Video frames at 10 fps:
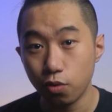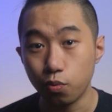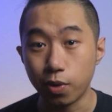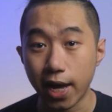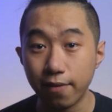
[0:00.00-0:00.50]

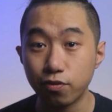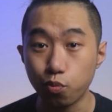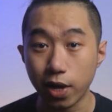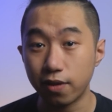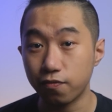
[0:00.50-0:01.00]
We will have to
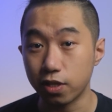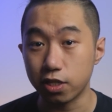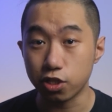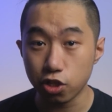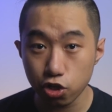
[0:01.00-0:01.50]
wait for the
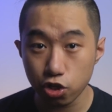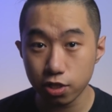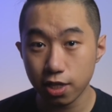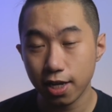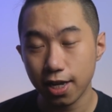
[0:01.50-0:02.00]

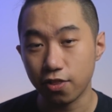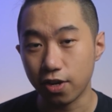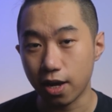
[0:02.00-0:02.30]
decisions in the